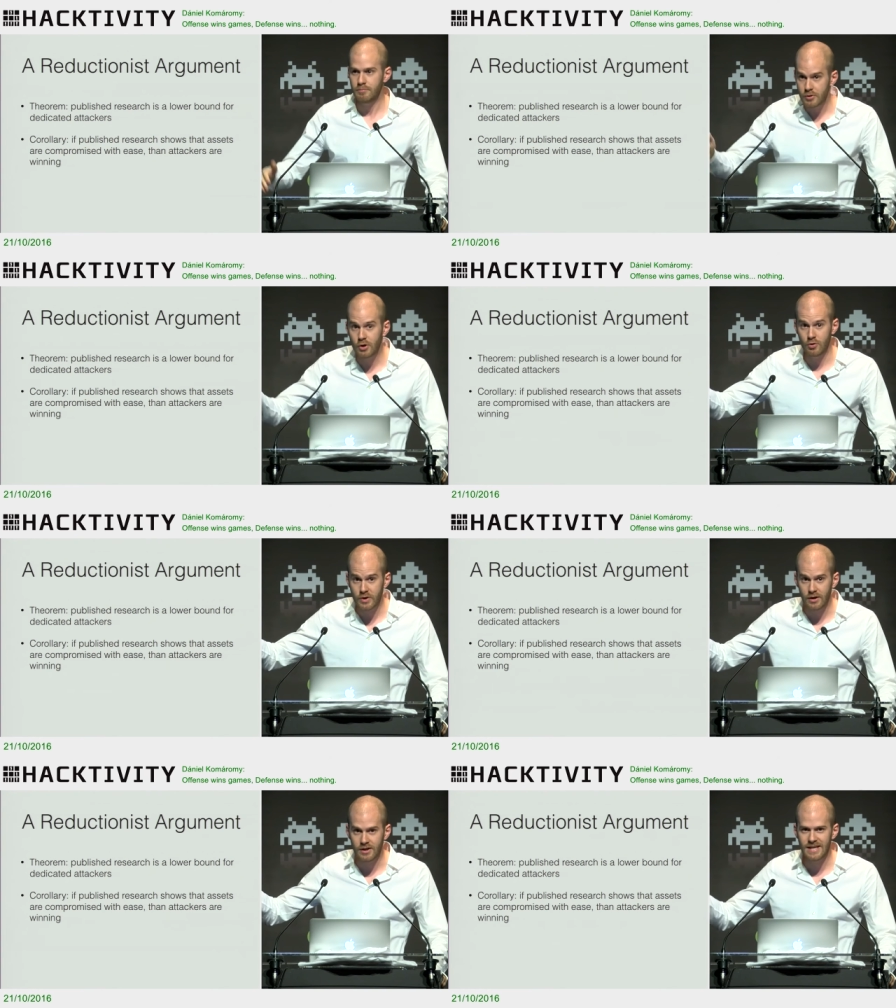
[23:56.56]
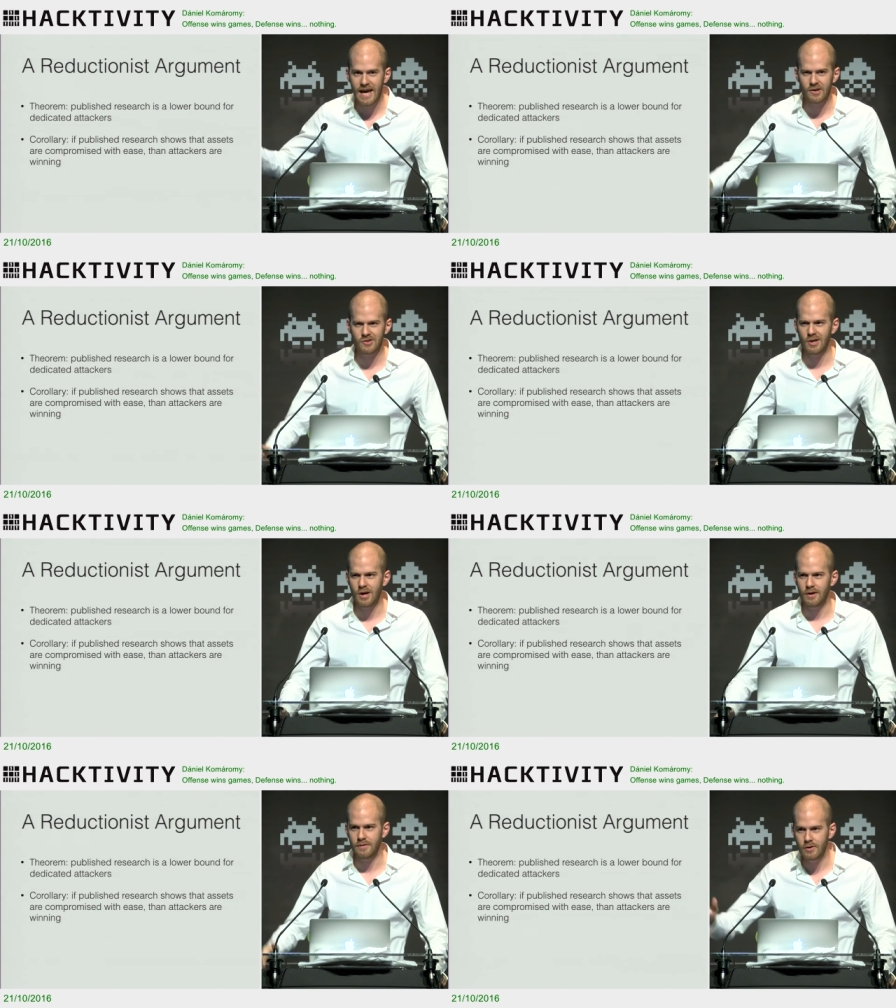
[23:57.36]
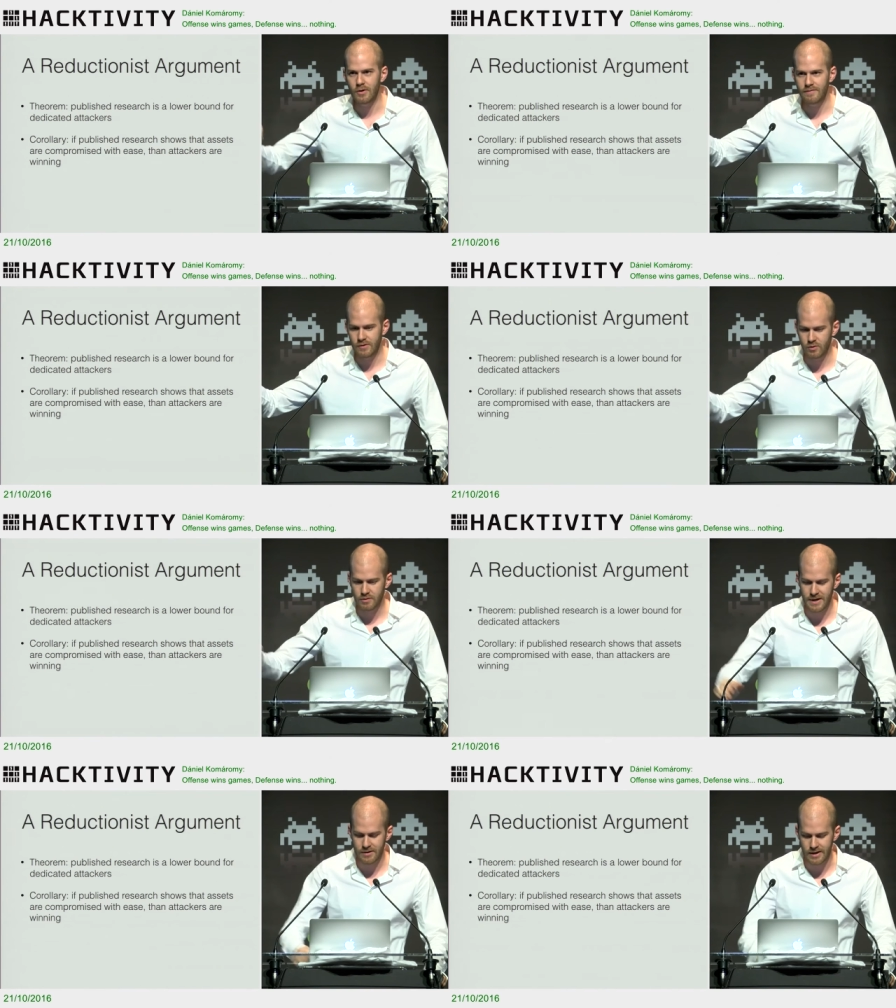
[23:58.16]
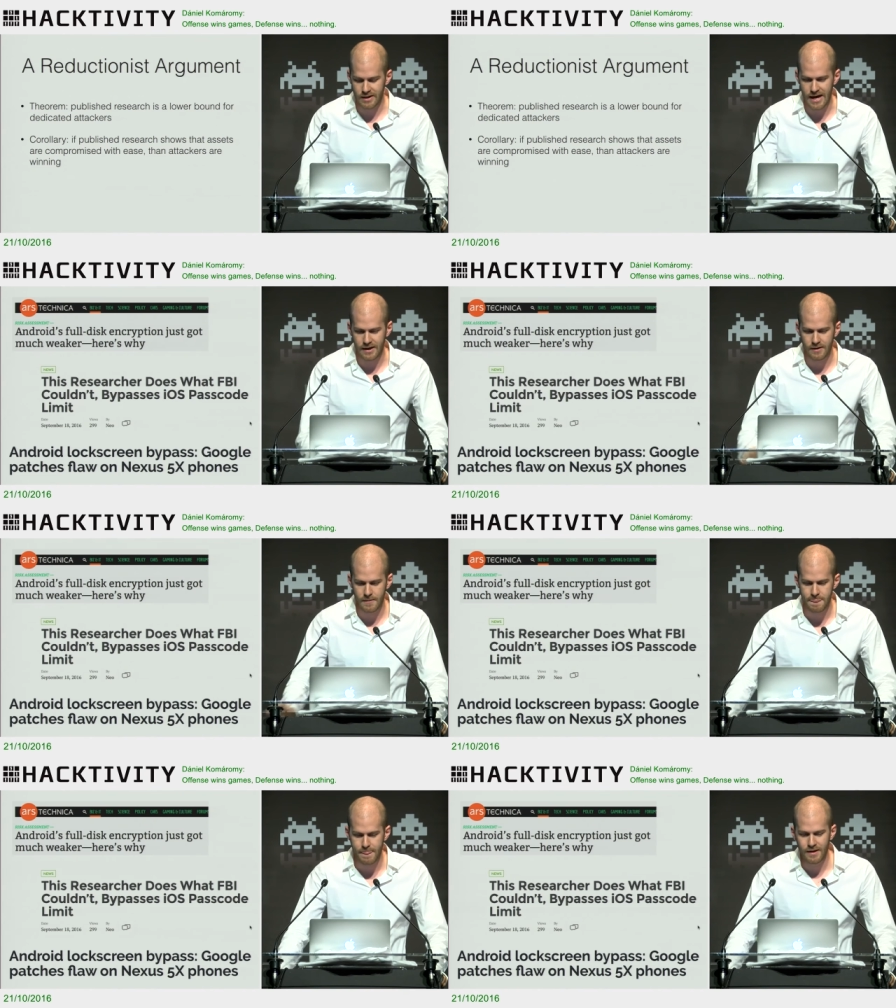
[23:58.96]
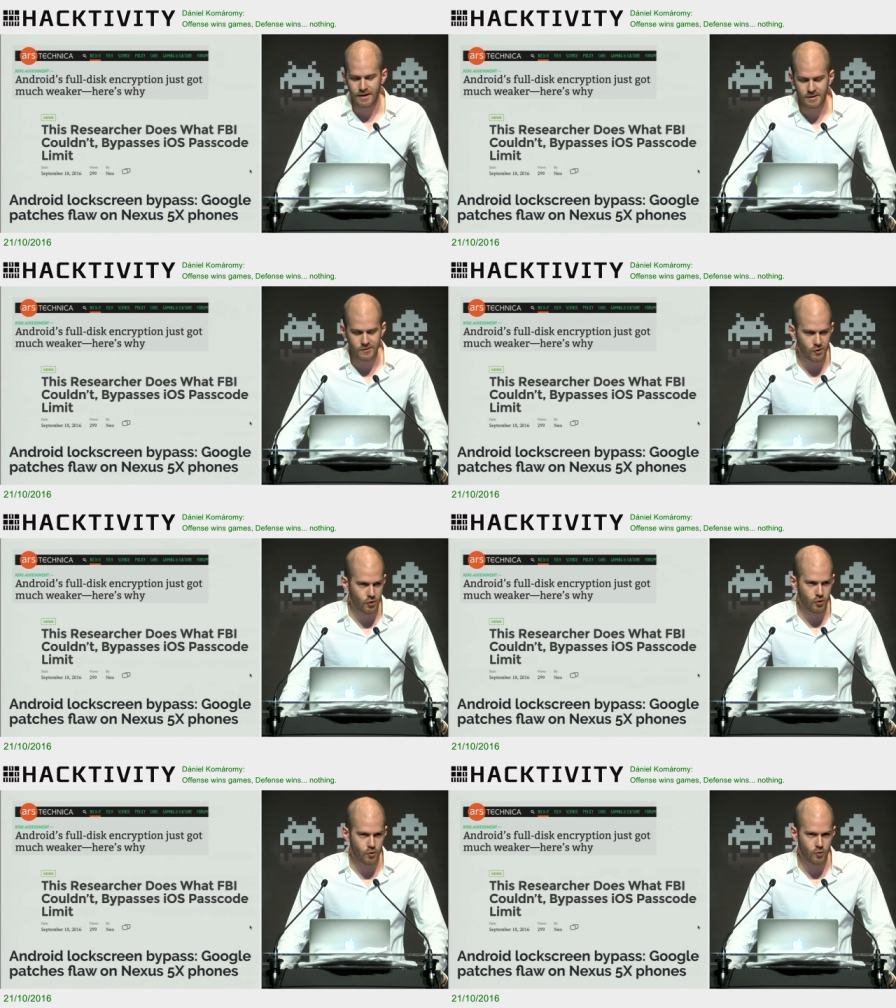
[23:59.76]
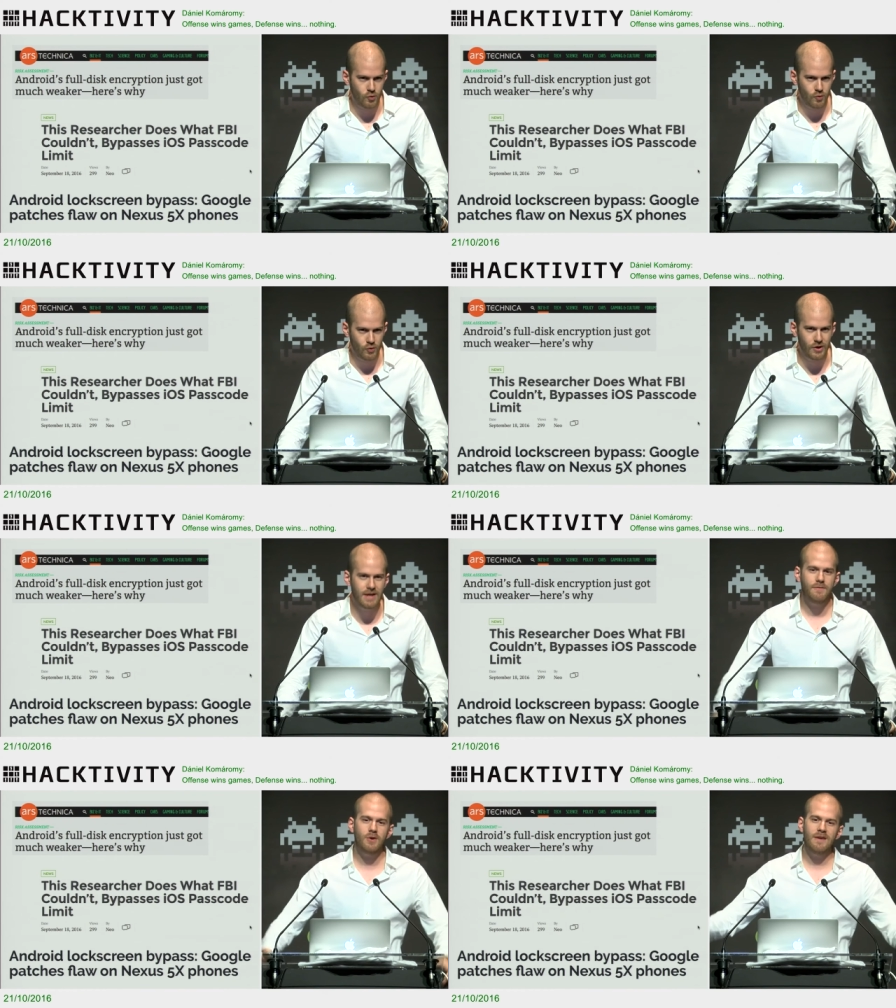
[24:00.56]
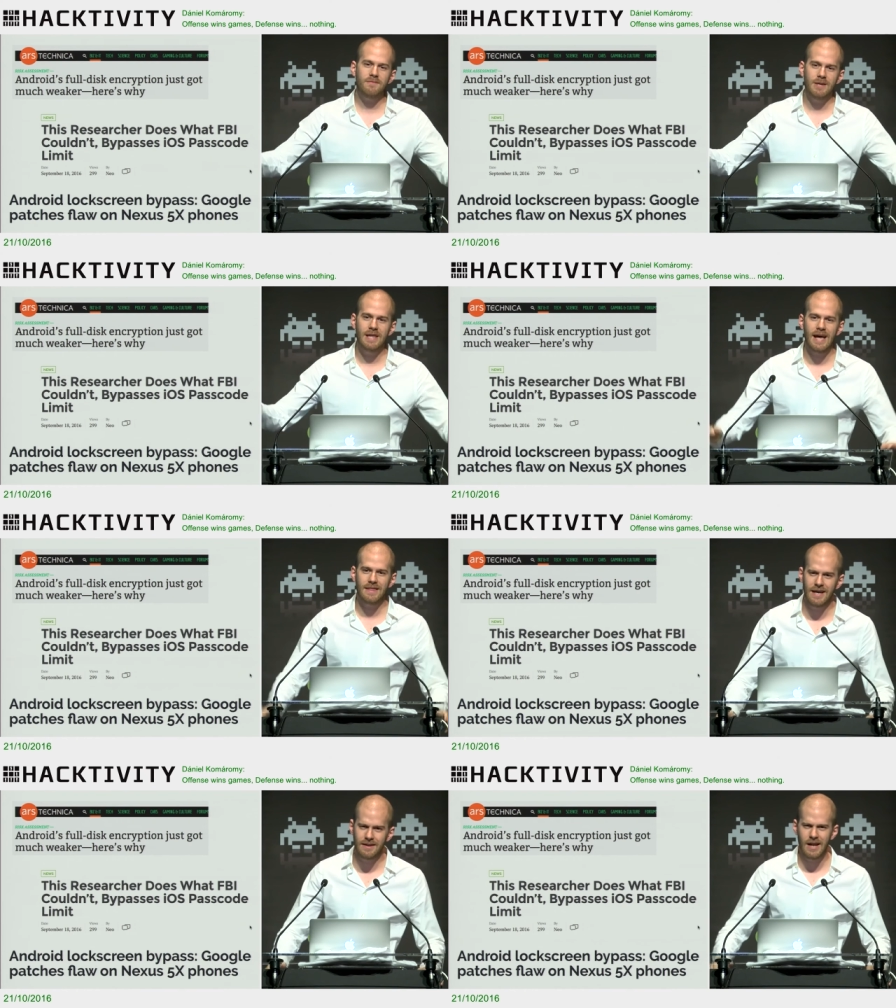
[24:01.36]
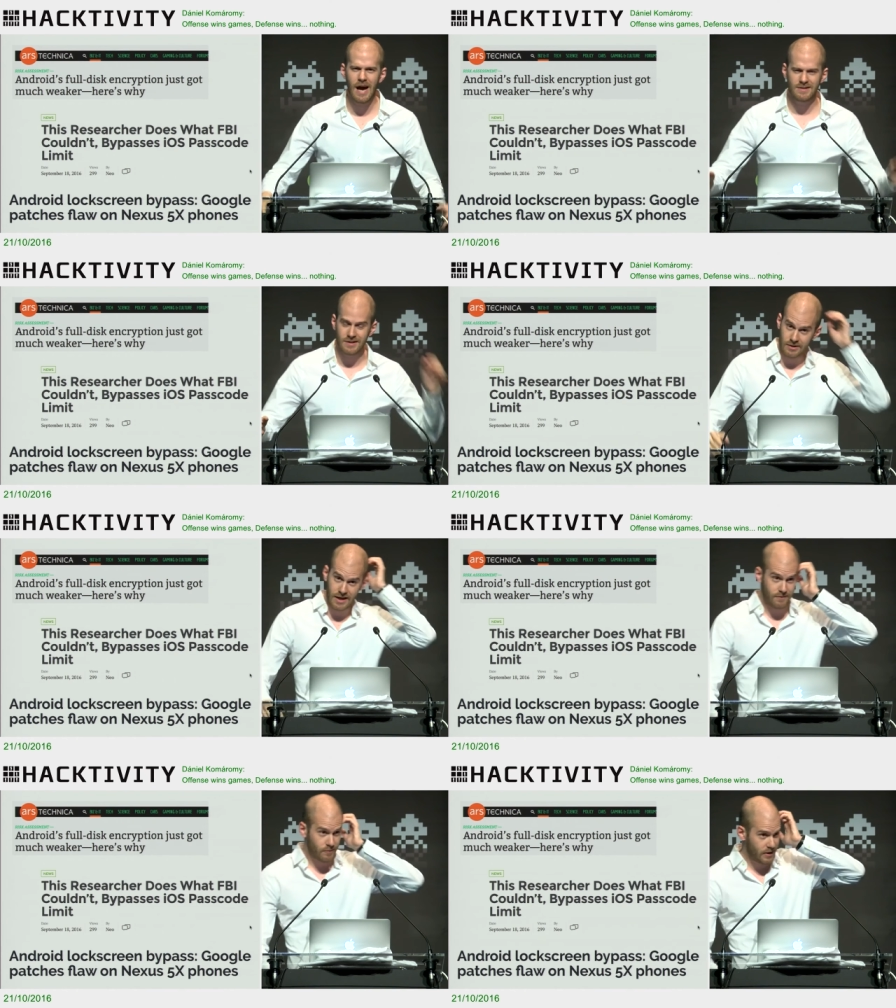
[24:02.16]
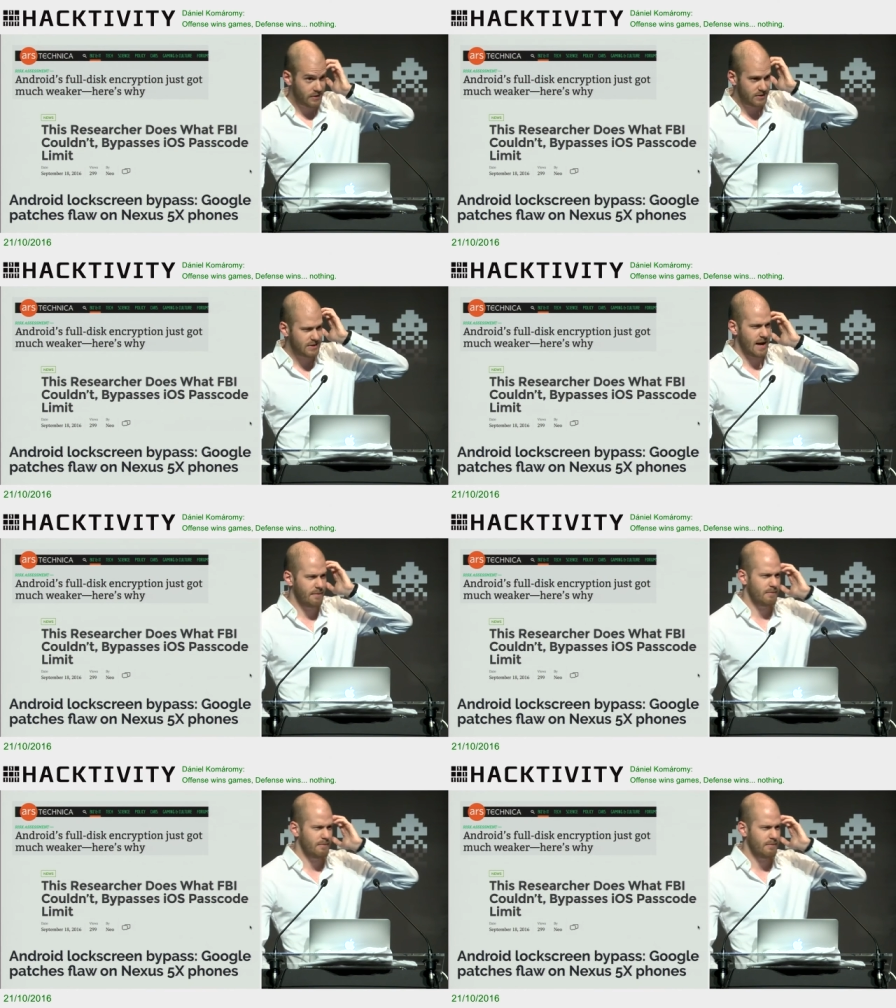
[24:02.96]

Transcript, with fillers: real attackers are, even doing better than that. So, if you give me that, then now I suddenly have a very easy time